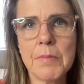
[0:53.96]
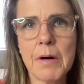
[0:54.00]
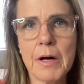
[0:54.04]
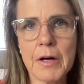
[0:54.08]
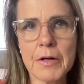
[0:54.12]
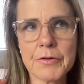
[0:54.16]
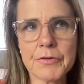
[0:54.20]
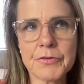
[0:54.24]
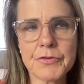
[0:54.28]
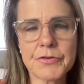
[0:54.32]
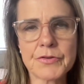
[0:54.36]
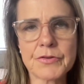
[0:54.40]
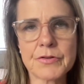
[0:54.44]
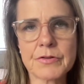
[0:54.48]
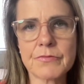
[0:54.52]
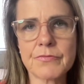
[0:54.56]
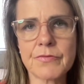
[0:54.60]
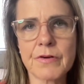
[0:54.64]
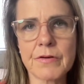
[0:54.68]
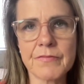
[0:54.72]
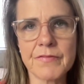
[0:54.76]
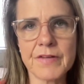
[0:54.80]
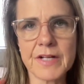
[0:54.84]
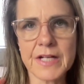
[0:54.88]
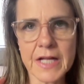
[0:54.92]
post
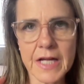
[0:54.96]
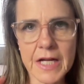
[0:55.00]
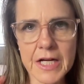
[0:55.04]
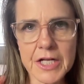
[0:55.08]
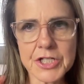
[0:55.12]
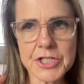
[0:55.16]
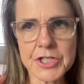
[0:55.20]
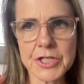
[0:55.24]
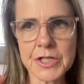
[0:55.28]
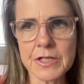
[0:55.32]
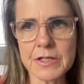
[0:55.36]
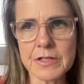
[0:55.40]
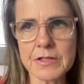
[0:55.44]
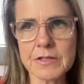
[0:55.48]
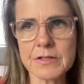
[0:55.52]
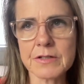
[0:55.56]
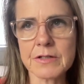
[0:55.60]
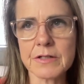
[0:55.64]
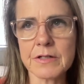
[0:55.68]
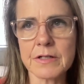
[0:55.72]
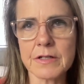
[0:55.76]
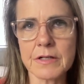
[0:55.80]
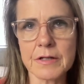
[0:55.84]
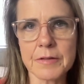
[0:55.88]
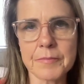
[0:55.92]
from vacation to
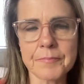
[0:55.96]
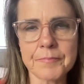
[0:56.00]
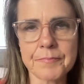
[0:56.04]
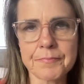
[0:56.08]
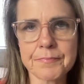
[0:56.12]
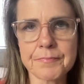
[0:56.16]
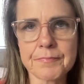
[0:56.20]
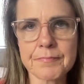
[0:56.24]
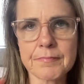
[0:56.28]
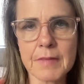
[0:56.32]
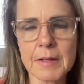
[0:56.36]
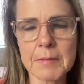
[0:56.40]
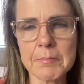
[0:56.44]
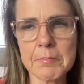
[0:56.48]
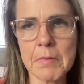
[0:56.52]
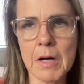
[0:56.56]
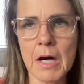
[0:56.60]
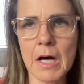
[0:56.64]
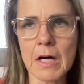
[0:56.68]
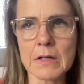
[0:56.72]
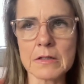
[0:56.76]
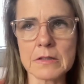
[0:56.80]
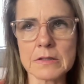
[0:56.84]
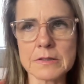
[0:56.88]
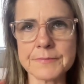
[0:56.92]
kind of
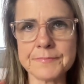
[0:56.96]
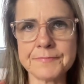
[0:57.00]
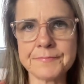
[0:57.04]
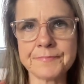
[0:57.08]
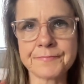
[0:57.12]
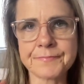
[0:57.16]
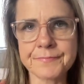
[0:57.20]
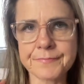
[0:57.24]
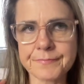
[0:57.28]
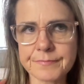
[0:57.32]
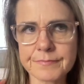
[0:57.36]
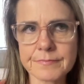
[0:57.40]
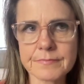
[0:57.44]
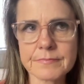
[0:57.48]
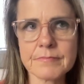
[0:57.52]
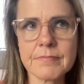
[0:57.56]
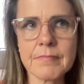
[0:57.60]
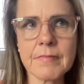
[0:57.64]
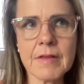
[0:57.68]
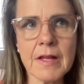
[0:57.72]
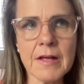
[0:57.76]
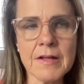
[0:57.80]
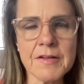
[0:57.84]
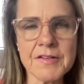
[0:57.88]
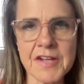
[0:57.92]
model
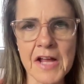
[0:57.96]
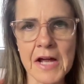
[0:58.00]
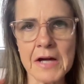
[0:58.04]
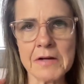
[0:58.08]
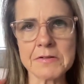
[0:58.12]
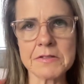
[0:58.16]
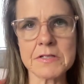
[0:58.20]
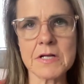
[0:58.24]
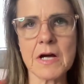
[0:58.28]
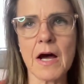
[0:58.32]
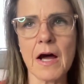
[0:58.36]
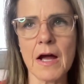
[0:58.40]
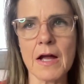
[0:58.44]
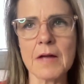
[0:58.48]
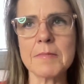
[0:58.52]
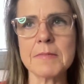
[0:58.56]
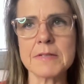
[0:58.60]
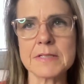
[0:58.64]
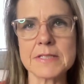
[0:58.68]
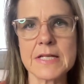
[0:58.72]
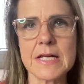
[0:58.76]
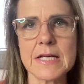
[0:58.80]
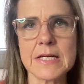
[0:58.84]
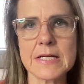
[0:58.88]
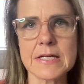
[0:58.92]
downtime
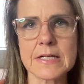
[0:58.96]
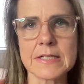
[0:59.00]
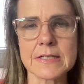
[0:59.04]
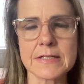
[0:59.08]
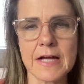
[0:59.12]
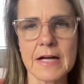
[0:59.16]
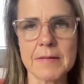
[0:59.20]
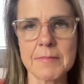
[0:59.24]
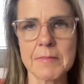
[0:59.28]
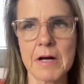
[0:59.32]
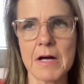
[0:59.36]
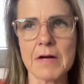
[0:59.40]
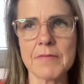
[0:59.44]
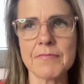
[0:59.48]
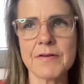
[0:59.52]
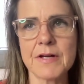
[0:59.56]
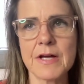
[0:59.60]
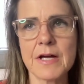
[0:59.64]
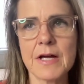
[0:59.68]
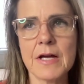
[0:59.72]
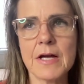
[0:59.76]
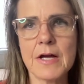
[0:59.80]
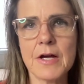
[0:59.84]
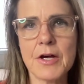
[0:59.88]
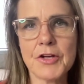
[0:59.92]
and taking time off.
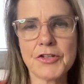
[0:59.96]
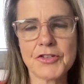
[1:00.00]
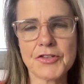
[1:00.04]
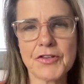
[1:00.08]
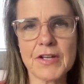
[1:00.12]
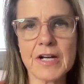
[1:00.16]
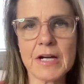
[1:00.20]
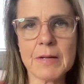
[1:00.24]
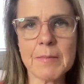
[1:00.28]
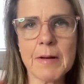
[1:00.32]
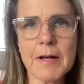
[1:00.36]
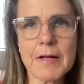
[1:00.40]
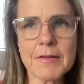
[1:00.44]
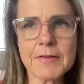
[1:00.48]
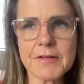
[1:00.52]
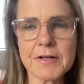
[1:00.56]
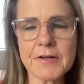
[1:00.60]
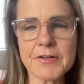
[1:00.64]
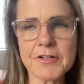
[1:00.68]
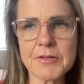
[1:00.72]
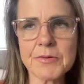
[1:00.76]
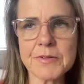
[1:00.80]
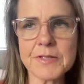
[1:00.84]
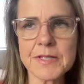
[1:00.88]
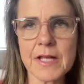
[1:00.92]
So then I'm out
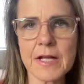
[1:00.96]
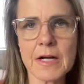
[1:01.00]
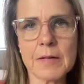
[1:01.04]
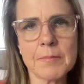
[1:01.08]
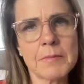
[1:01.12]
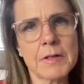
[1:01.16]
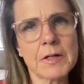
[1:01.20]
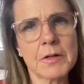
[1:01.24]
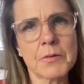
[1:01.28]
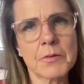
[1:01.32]
there doing that. I'm